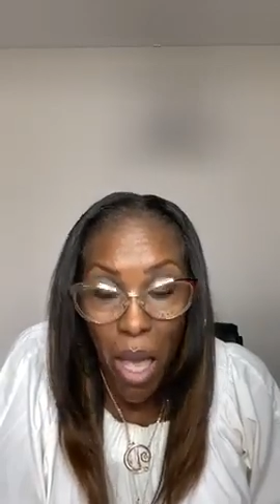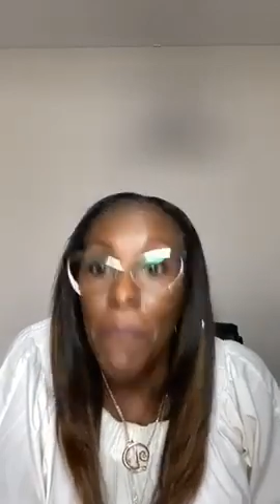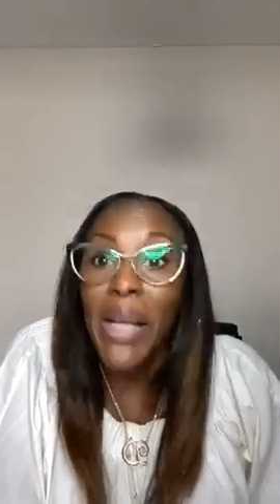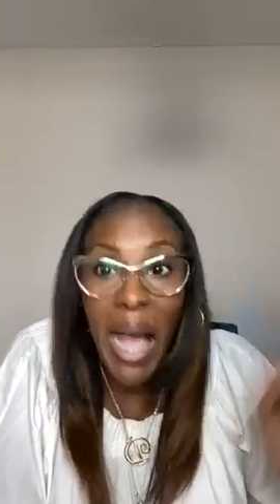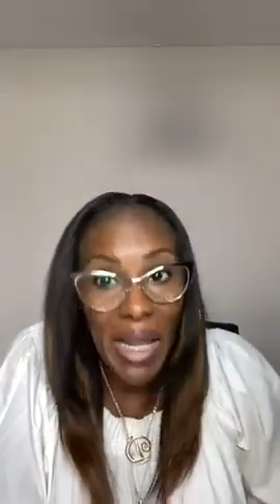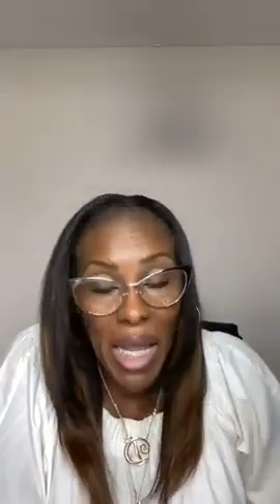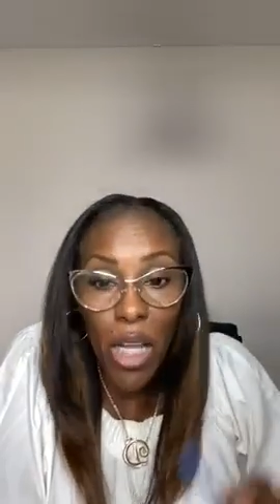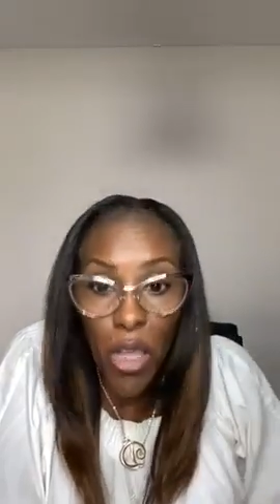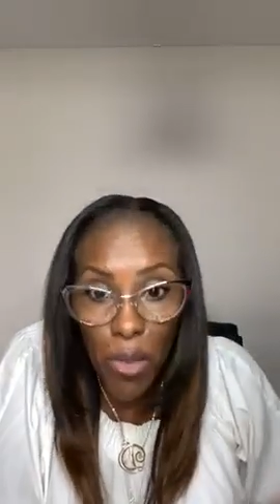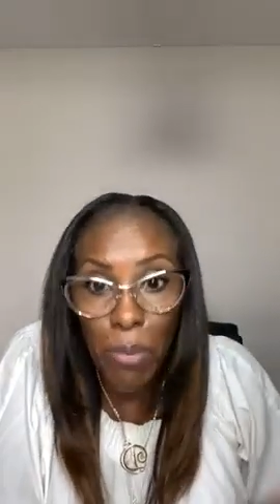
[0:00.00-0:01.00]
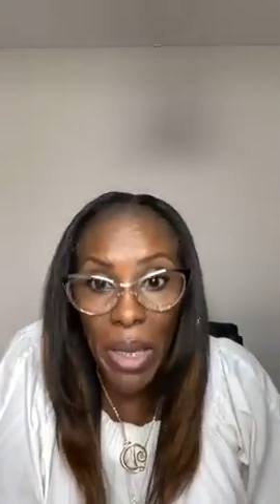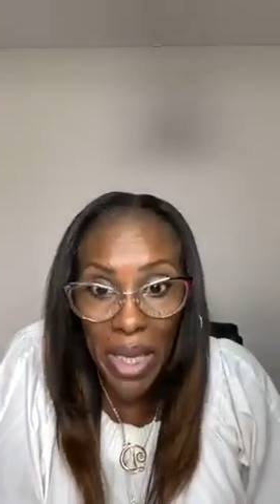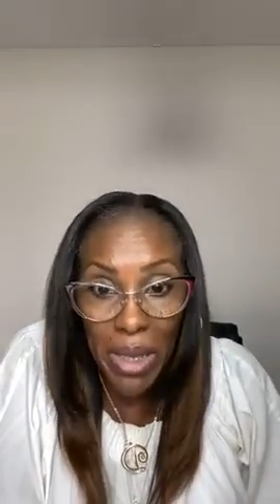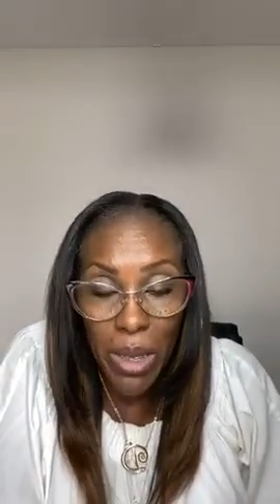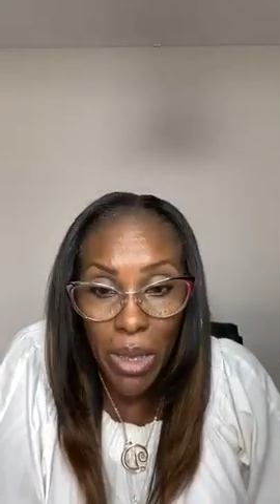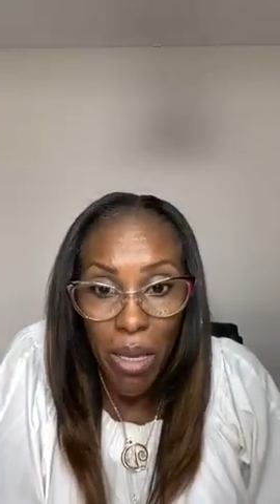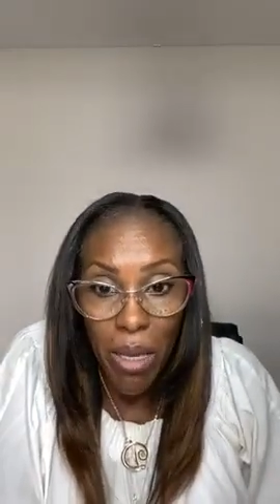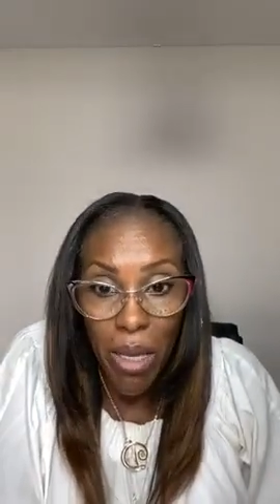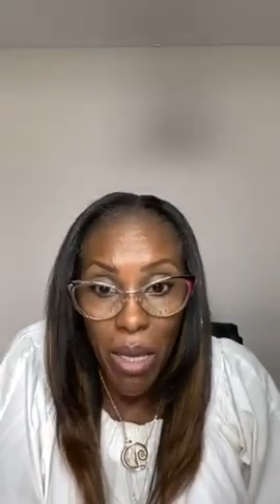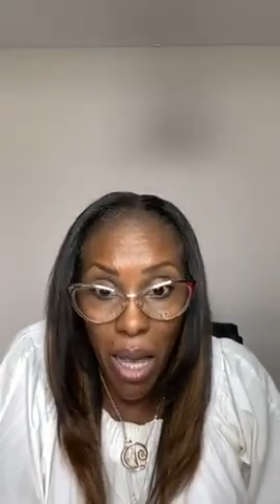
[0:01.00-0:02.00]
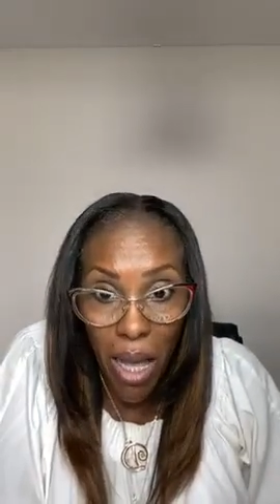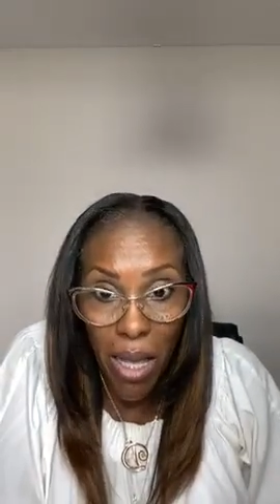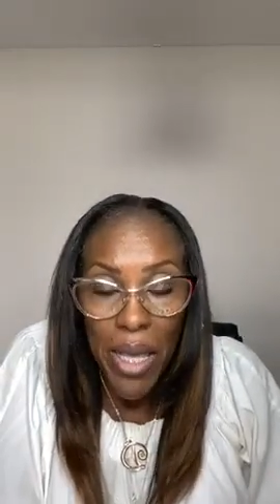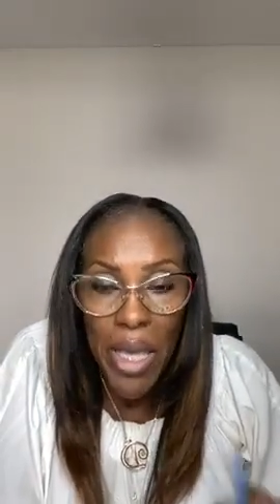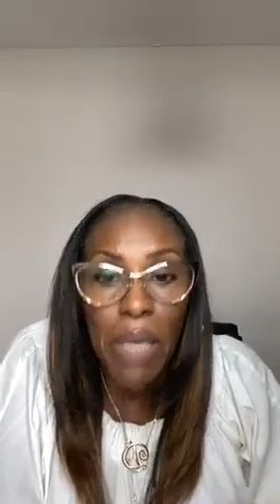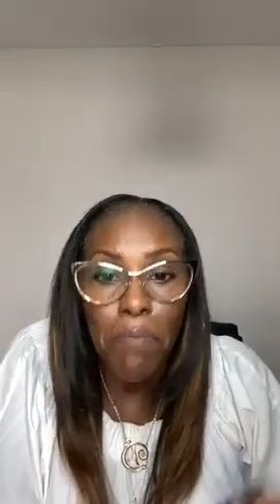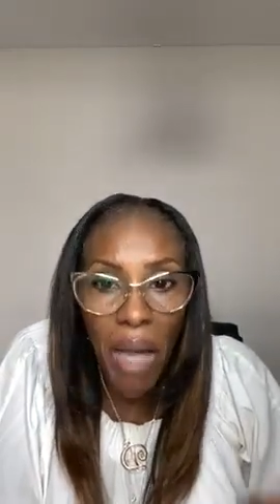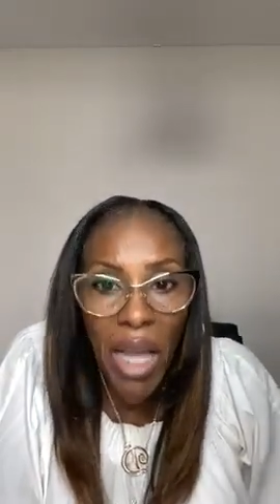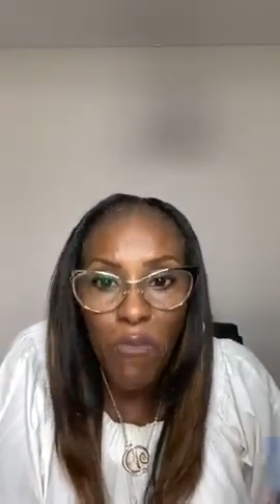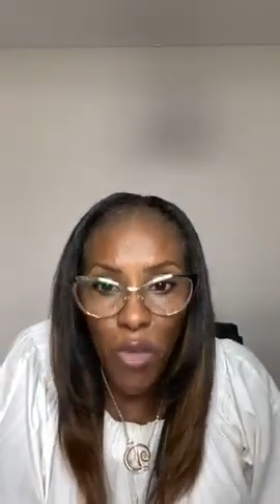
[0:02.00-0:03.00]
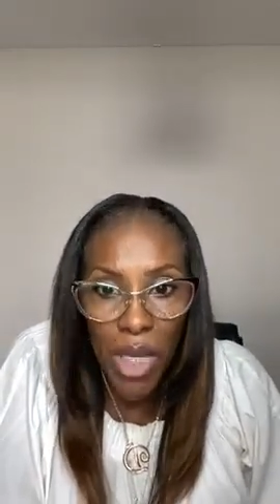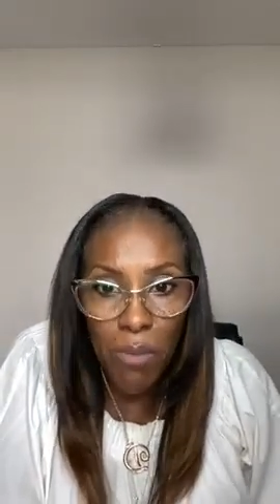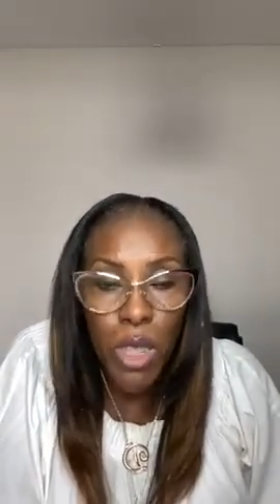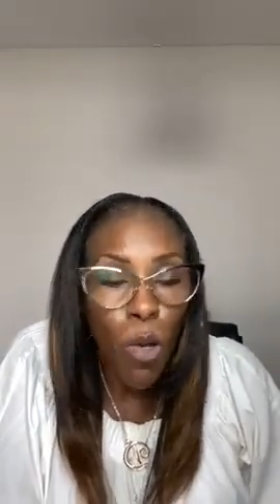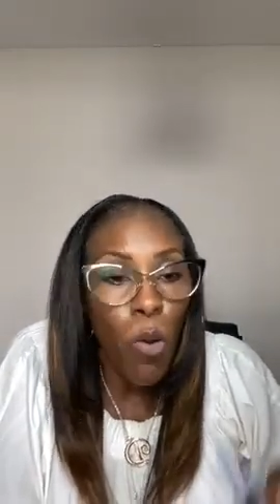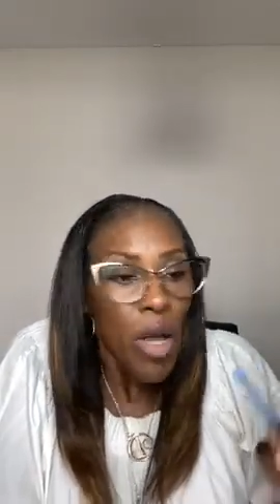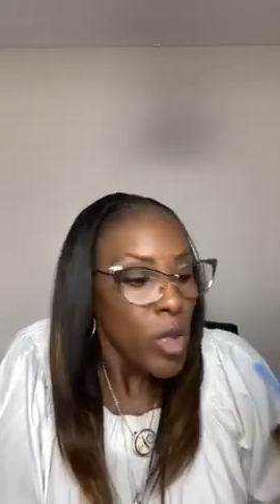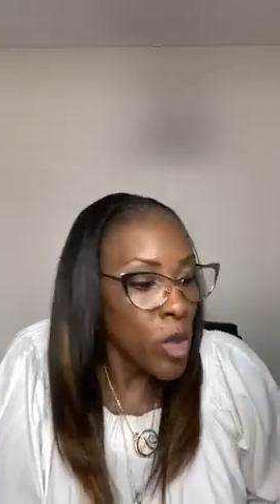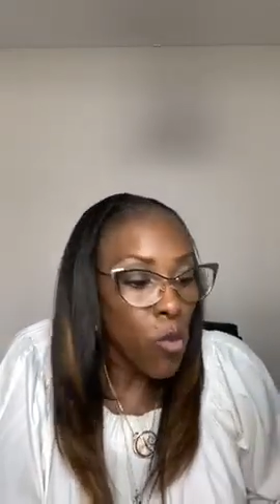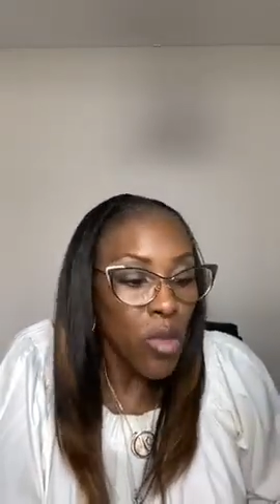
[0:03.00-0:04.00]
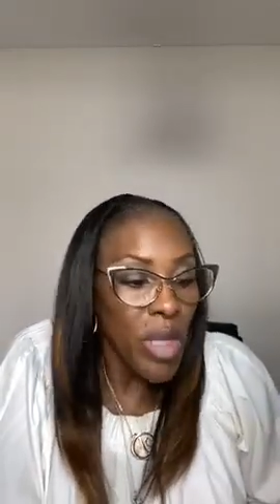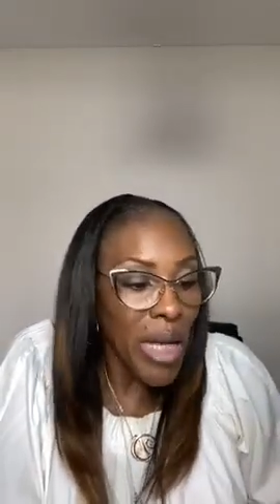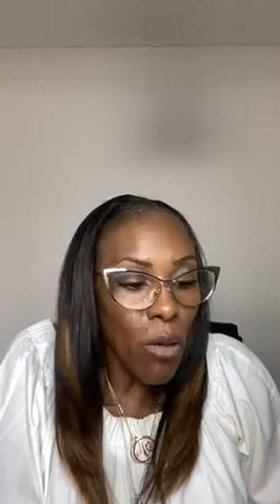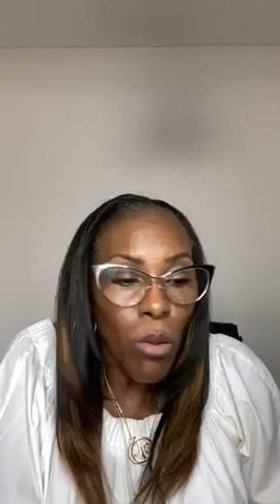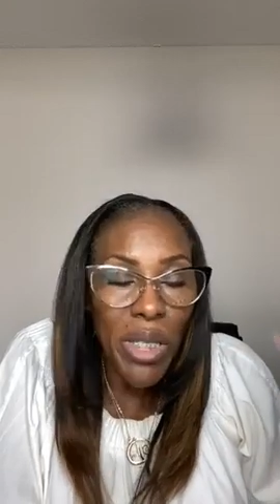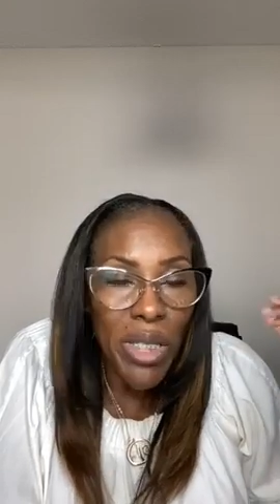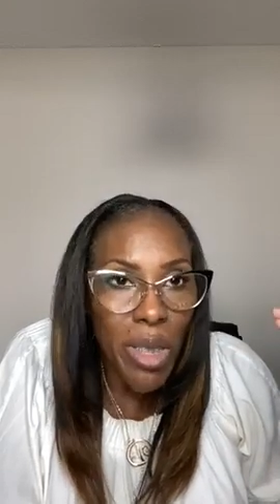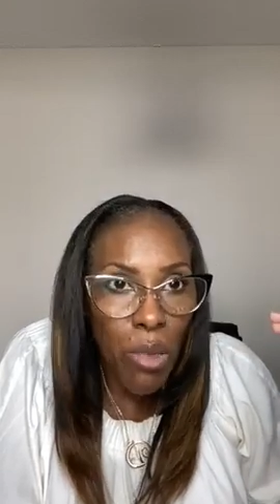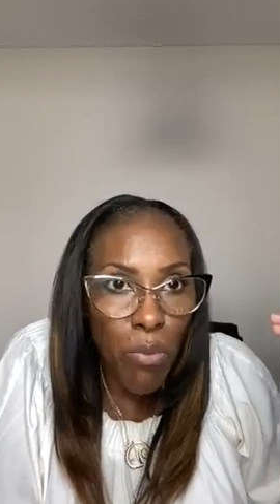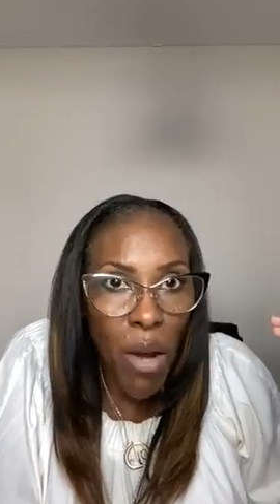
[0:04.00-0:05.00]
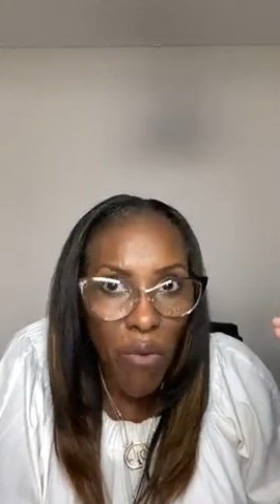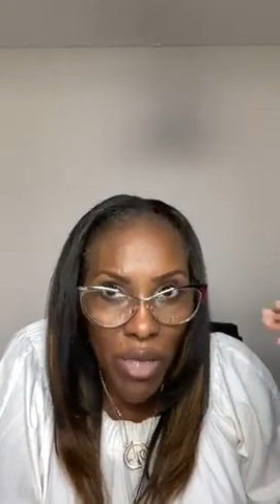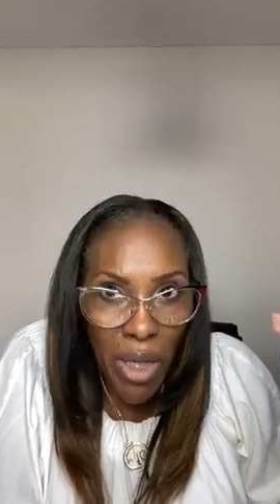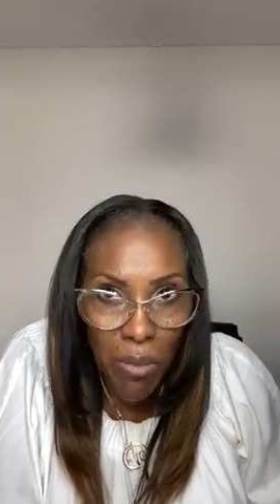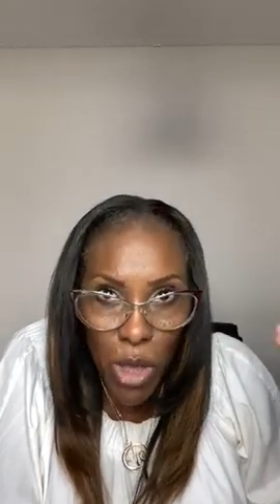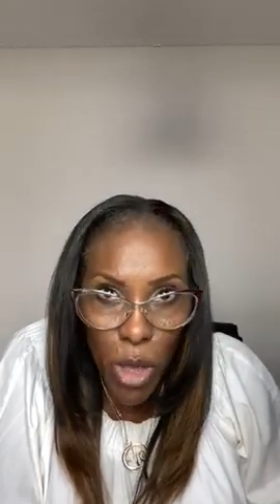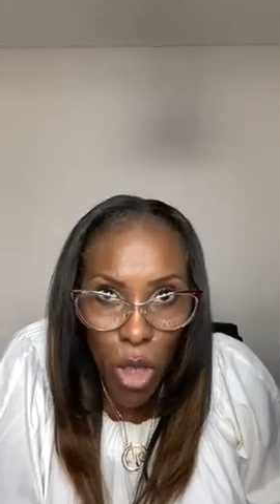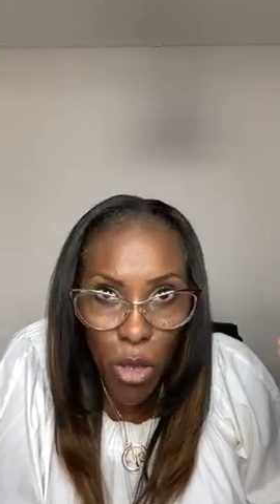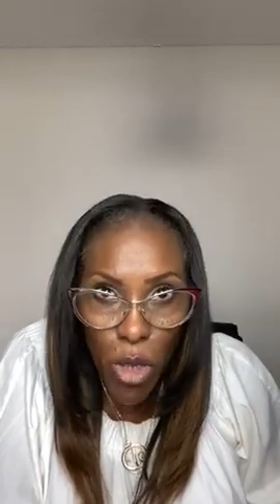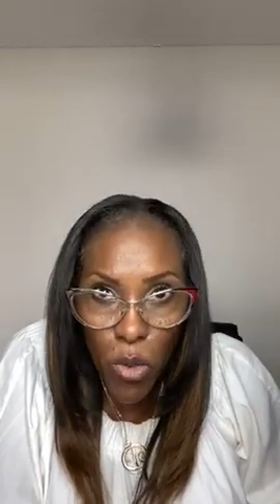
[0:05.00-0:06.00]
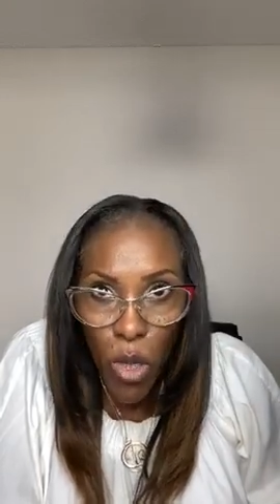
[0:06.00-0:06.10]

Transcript: but god had other plans huh in mind for him so so not only does the prophet come to tell you